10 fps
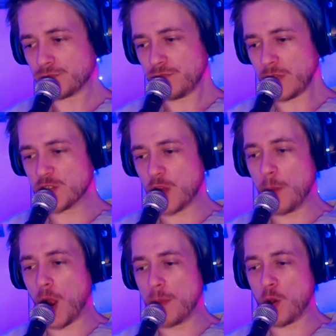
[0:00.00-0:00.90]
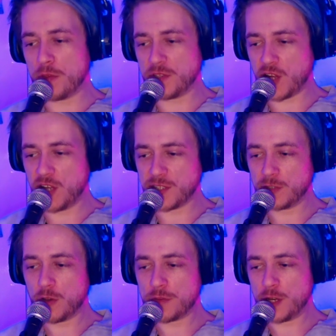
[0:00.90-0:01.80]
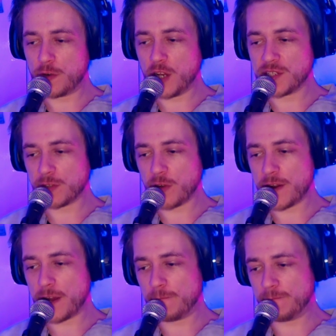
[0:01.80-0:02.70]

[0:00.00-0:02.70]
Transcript: So I'm hypothesizing, not theorizing right now.